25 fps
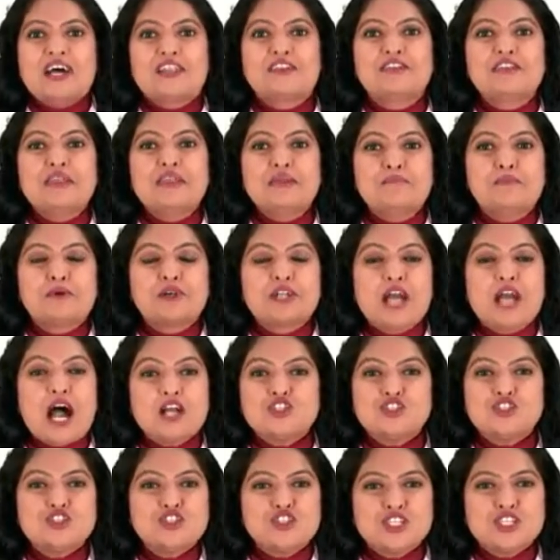
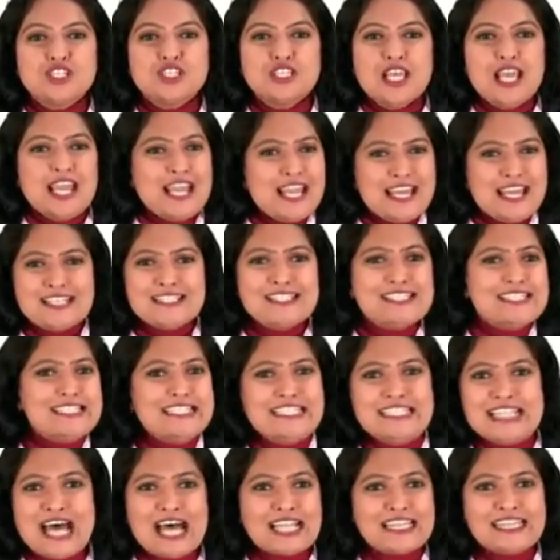Reproduction is
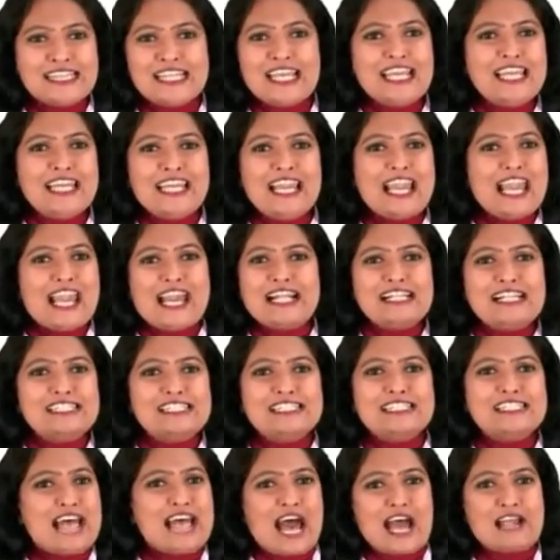nothing
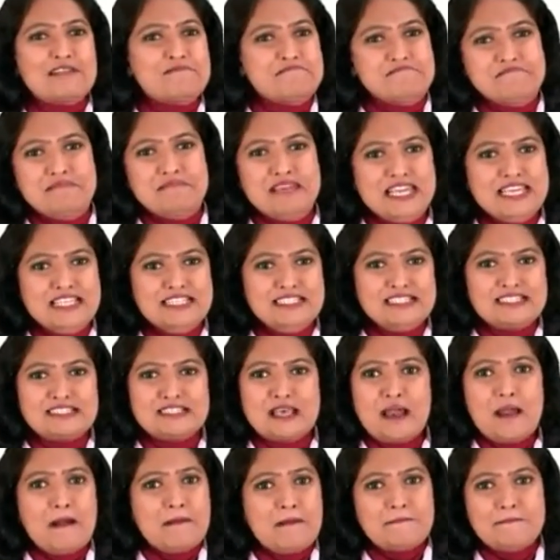else that
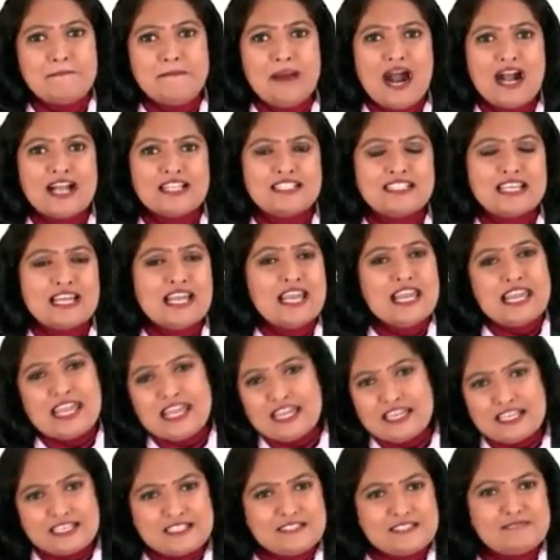means, but
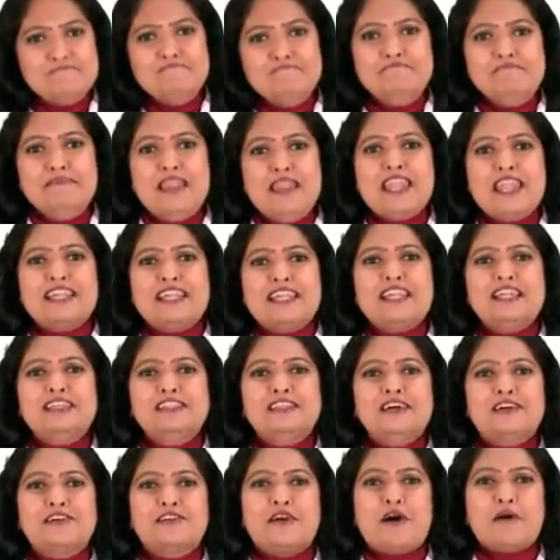it is making
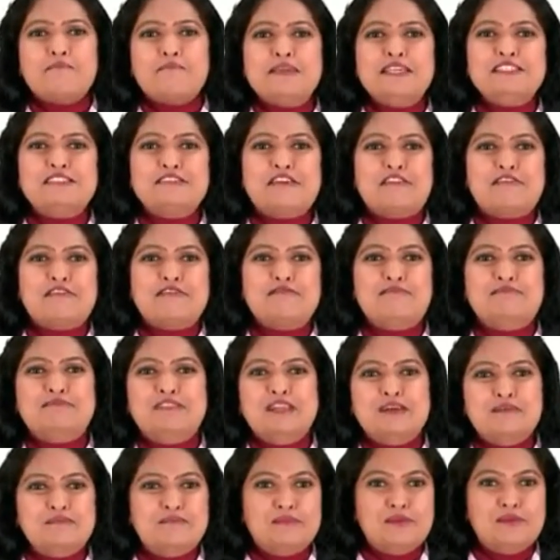the copies of
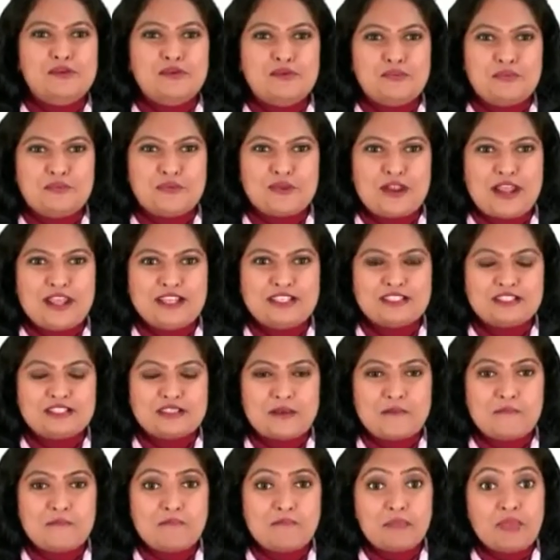the blueprint.
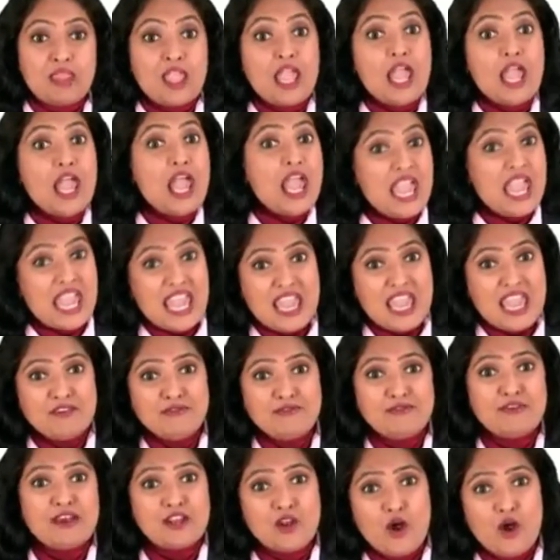
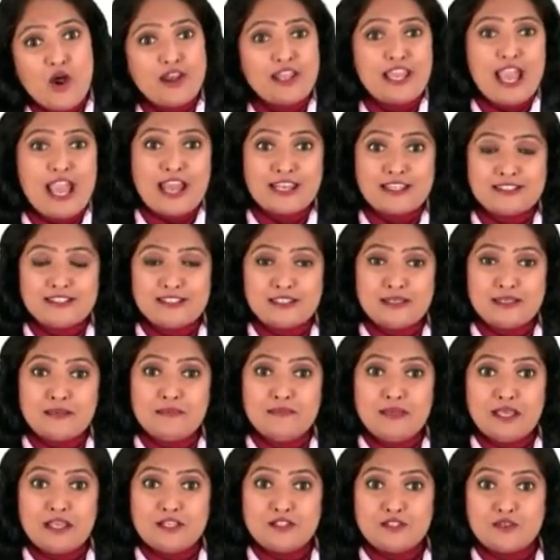If an
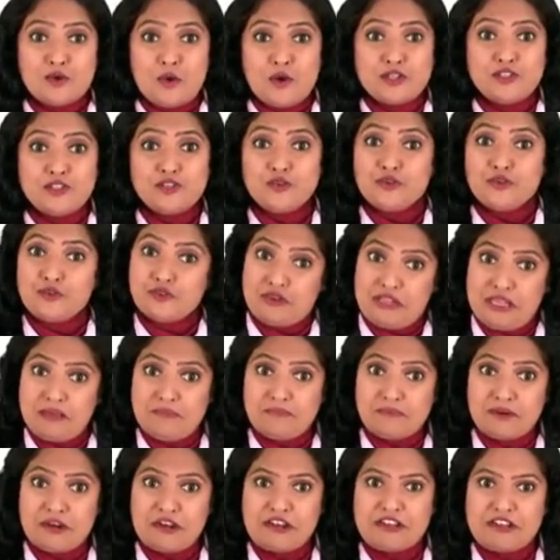organism is going to
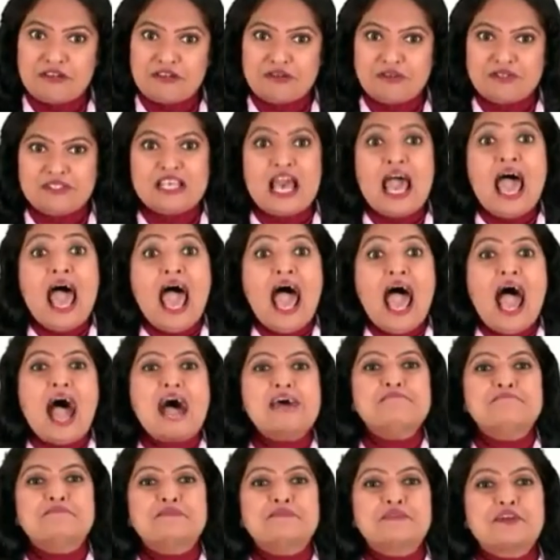reproduce
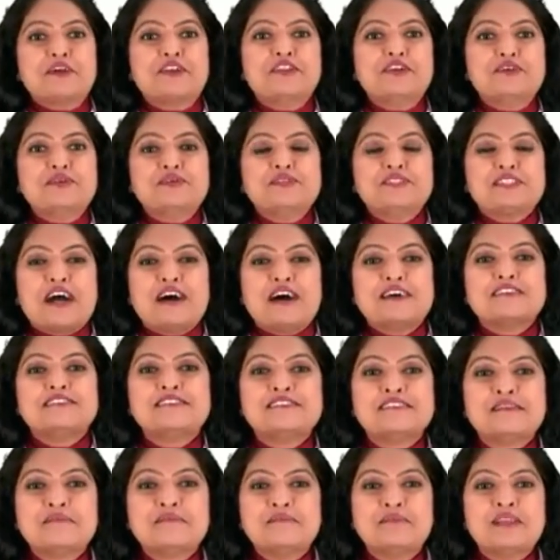and produce a
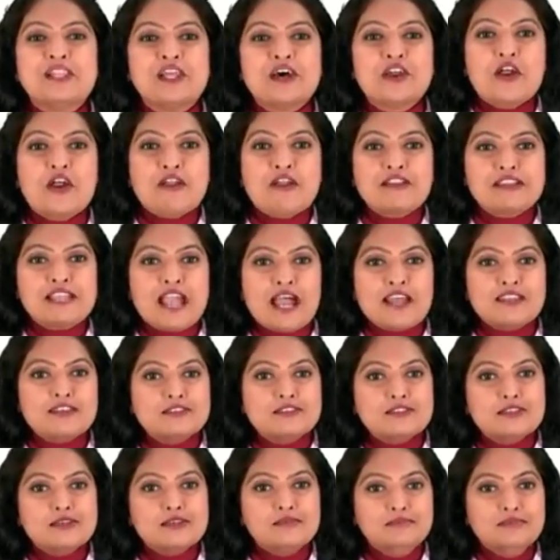similar
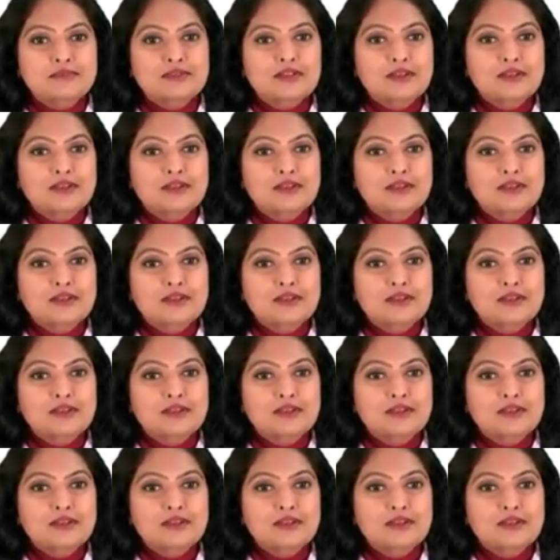organism,